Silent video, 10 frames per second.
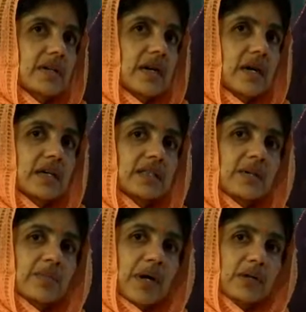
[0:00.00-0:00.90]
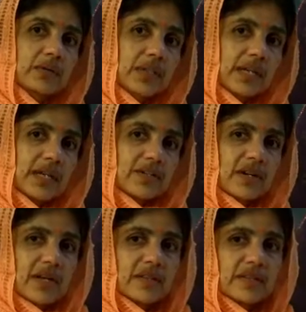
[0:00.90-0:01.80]
adhibhautika
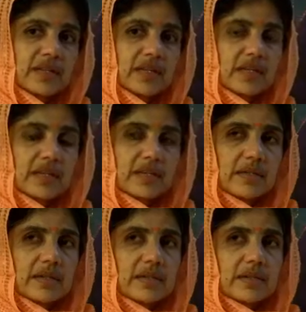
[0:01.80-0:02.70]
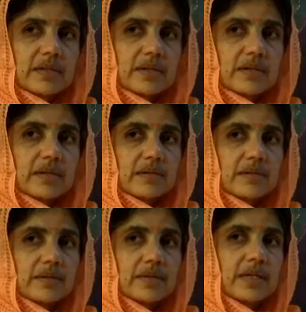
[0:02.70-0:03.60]
shantihi
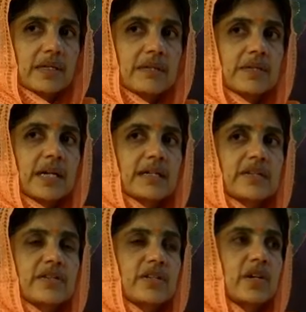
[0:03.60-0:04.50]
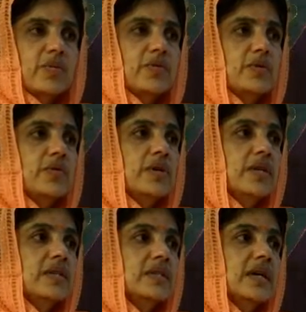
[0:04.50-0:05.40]
things that disturb you
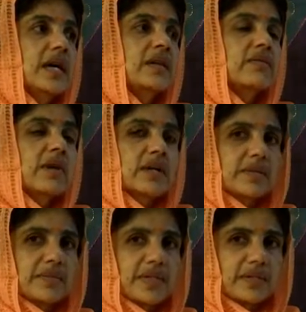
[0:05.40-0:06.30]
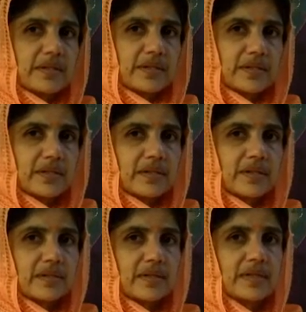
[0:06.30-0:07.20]
in the environment
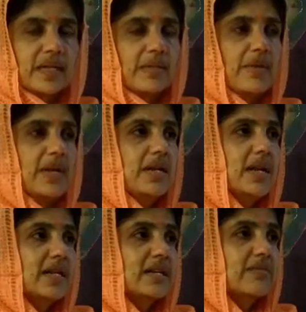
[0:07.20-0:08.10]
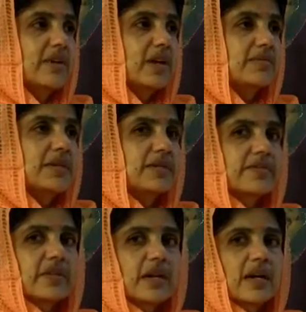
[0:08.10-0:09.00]
in the immediate environment of
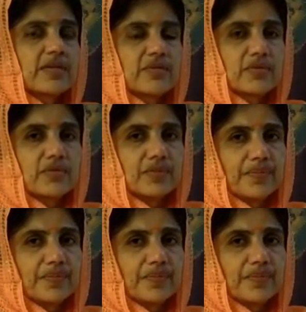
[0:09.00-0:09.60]
the classroom